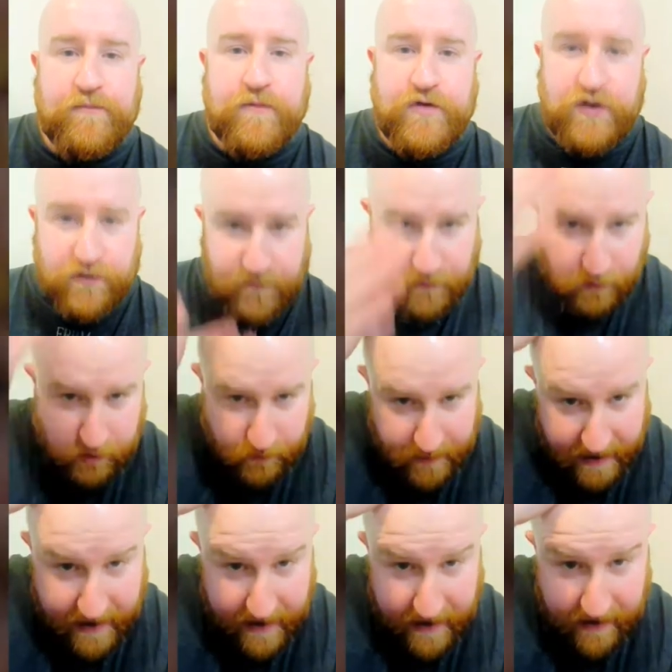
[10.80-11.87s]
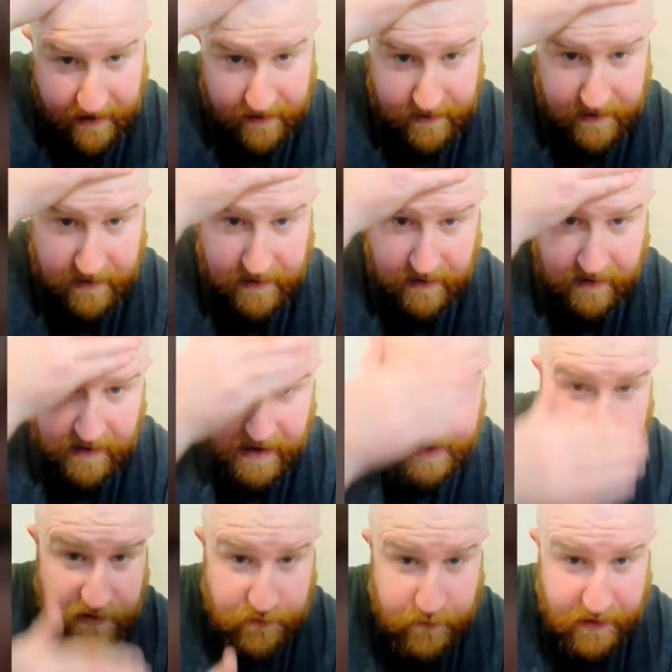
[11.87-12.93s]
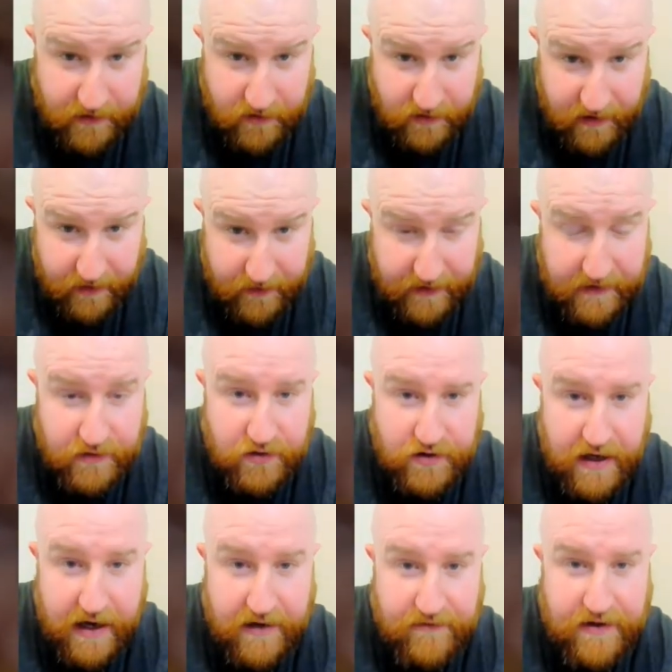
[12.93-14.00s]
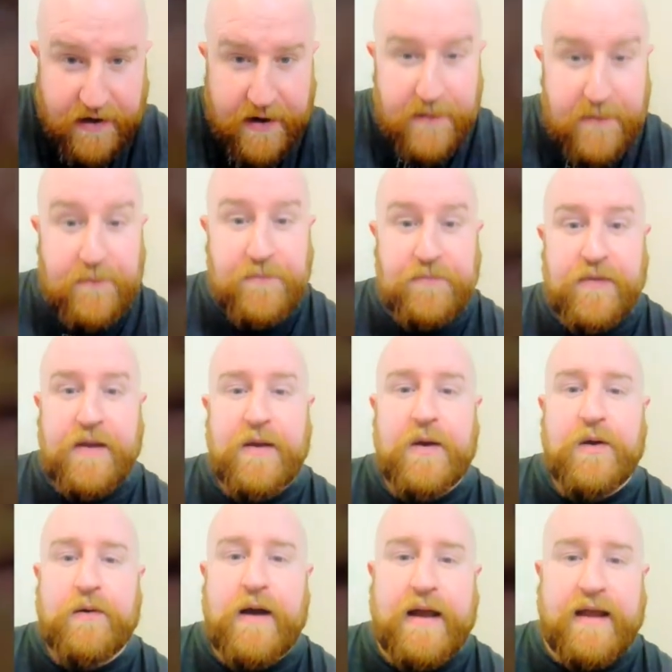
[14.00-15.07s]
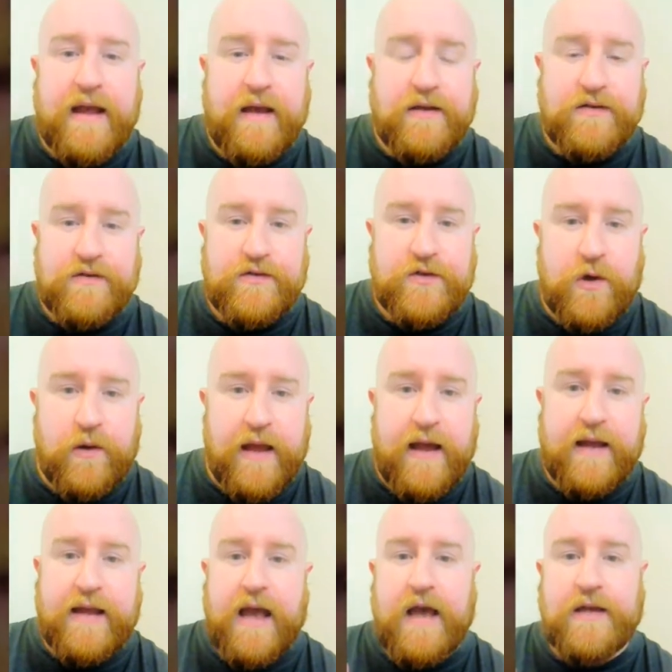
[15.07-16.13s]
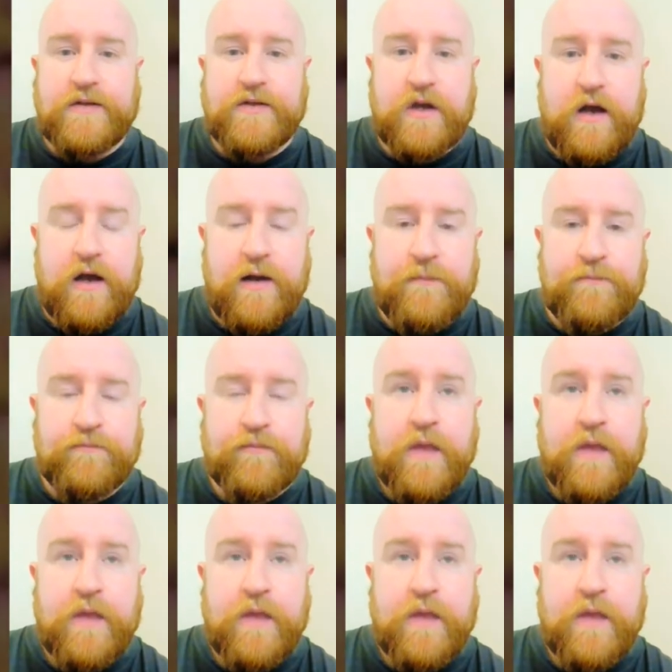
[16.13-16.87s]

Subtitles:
Just flush me air expression, I think, is shaved in it, right, guys? So yeah, guys, I